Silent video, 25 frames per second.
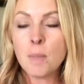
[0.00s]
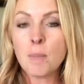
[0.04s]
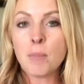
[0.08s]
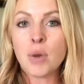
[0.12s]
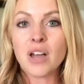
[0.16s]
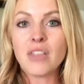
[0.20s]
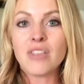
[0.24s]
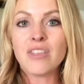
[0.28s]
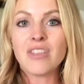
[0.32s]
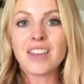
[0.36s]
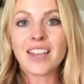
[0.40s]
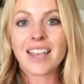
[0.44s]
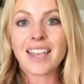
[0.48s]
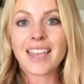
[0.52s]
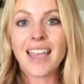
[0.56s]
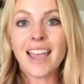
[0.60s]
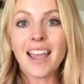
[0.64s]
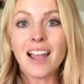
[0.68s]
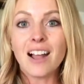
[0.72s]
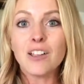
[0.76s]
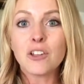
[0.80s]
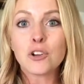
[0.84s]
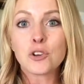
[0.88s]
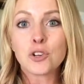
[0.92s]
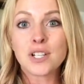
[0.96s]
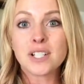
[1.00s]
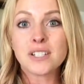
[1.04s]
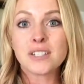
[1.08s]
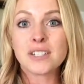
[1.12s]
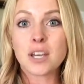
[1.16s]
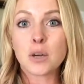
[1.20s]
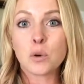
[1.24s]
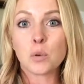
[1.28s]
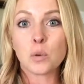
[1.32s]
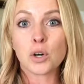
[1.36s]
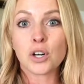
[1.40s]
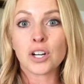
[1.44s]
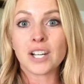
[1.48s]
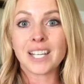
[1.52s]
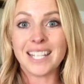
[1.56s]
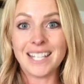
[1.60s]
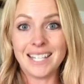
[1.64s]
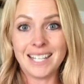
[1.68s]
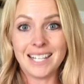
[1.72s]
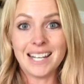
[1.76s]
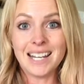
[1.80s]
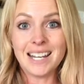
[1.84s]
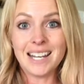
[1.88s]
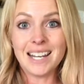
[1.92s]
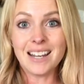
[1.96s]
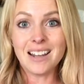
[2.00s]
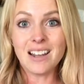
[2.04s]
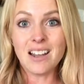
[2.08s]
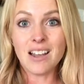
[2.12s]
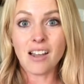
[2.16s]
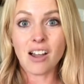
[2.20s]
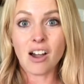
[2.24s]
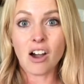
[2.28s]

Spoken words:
but the calories that we're eating